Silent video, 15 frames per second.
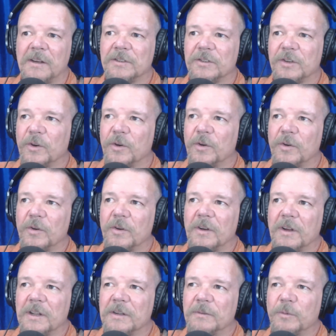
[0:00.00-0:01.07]
So
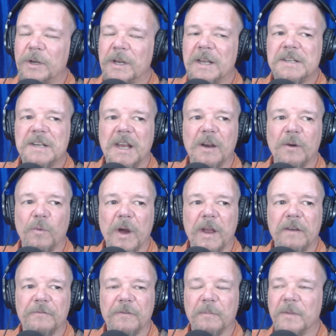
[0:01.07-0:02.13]
we need to get
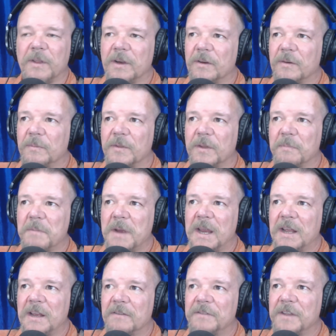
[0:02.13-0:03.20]
away from the
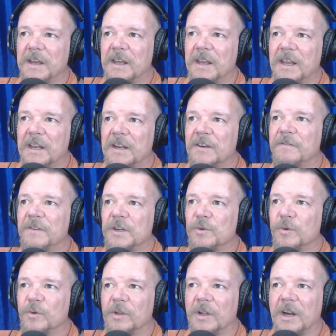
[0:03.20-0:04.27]
meaning of the
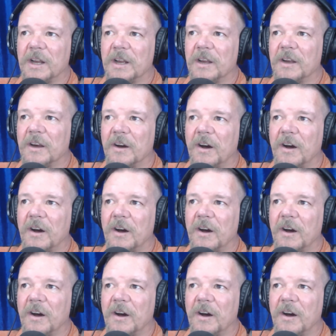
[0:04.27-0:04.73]
individual, like,